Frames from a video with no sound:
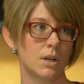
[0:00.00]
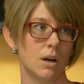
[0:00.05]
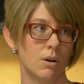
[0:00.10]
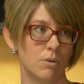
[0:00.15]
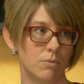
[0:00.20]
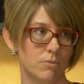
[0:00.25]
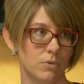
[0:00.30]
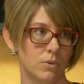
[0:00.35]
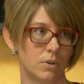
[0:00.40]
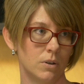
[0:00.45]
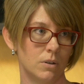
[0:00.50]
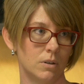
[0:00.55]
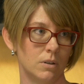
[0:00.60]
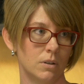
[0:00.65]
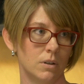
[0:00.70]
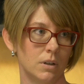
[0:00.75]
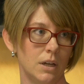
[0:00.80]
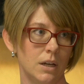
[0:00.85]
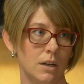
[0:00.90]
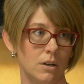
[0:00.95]

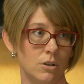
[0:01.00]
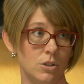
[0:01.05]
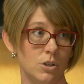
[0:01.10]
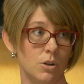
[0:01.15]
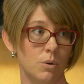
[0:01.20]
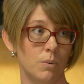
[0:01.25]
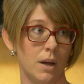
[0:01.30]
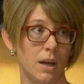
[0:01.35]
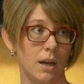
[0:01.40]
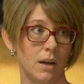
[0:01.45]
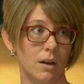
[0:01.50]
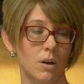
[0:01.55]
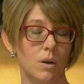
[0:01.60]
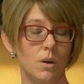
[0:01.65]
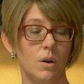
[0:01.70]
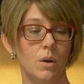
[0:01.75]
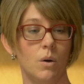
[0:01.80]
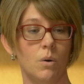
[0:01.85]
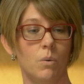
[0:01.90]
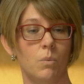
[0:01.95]
helpful in doing
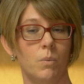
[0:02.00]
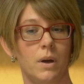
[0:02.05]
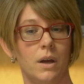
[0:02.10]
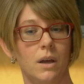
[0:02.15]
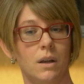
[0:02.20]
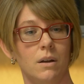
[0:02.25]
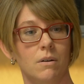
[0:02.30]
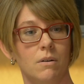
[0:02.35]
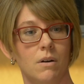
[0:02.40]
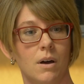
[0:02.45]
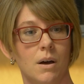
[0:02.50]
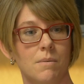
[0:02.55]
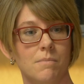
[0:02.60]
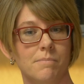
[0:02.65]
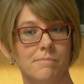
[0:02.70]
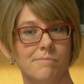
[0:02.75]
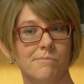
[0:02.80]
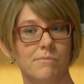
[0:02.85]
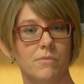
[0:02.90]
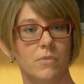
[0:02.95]

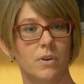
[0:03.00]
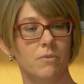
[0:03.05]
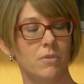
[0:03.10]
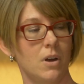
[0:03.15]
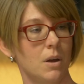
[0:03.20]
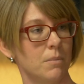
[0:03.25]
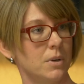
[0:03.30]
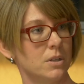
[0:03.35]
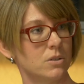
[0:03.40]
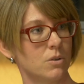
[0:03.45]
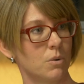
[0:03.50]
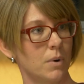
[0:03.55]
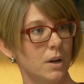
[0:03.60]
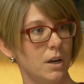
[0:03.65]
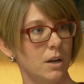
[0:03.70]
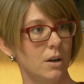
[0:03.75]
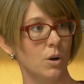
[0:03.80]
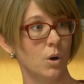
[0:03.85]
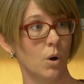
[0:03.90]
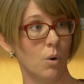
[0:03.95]
when families are
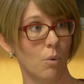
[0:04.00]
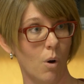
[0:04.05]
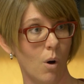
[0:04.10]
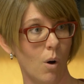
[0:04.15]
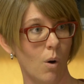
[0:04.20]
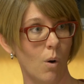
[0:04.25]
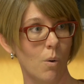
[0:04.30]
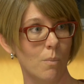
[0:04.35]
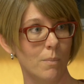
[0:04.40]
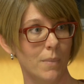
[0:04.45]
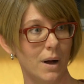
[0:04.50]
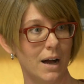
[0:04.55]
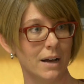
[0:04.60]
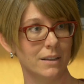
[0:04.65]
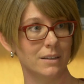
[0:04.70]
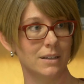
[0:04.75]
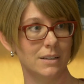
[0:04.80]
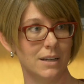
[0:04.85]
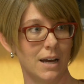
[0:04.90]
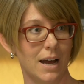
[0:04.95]
ready to go home
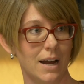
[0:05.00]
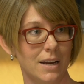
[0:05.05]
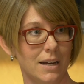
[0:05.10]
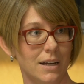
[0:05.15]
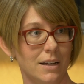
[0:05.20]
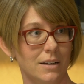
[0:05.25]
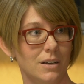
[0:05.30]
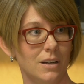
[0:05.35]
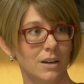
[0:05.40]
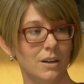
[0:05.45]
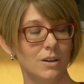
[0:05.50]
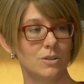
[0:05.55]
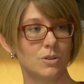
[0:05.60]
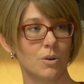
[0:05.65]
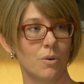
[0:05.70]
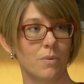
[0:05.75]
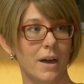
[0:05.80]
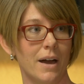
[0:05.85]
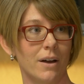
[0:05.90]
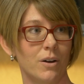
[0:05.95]
on the diet.
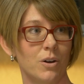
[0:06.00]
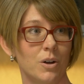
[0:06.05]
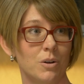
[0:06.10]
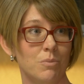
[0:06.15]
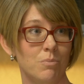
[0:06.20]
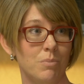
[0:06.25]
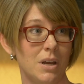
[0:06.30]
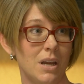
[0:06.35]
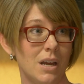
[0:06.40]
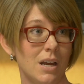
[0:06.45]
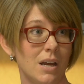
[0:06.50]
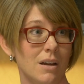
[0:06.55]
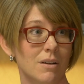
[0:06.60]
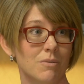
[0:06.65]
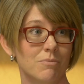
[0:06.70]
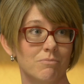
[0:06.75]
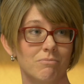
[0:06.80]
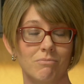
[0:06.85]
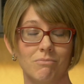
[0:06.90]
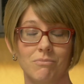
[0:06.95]
So that could be
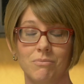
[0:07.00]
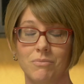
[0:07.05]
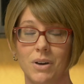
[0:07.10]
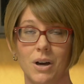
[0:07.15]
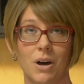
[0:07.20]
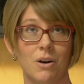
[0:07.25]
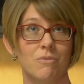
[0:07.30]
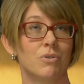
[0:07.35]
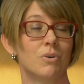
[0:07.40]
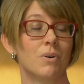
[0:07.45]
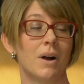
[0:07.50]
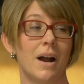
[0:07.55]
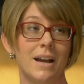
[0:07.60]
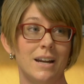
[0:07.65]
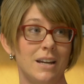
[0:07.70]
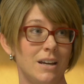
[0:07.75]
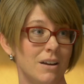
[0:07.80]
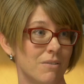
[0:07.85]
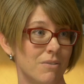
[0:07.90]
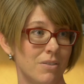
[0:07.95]
a
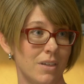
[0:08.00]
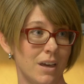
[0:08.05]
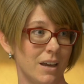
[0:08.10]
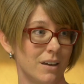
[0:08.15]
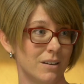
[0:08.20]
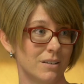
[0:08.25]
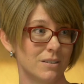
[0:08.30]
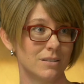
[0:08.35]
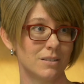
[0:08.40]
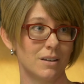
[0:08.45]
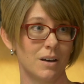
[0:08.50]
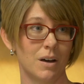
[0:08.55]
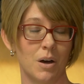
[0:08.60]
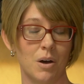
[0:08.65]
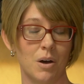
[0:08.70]
variety of things.